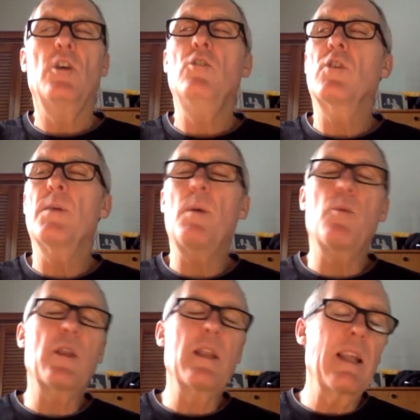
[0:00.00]
you'll come up
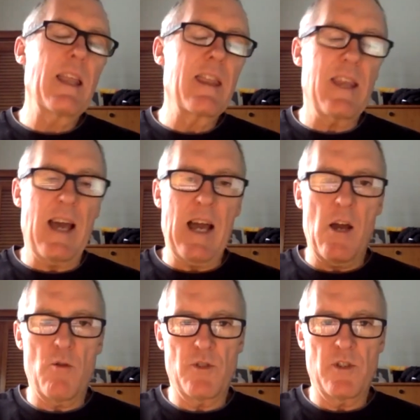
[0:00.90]
with
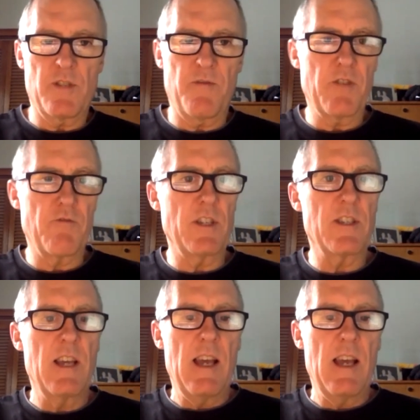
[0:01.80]
thousands of entries.